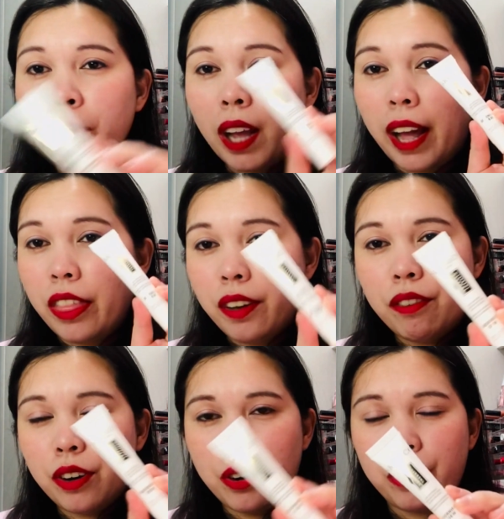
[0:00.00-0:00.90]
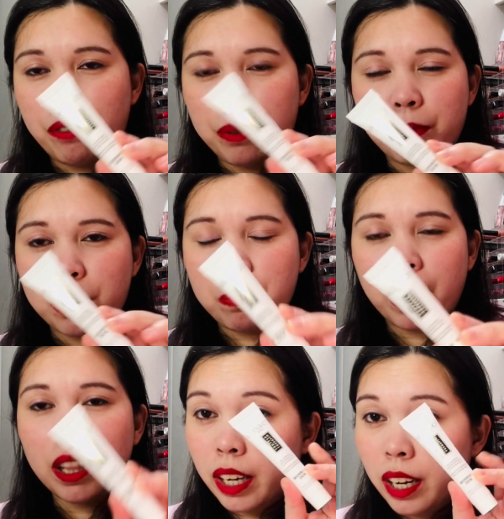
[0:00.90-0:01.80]
I never heard from this
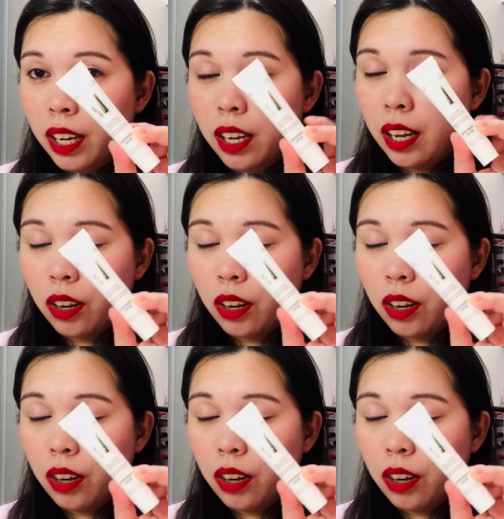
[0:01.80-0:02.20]
brand. I really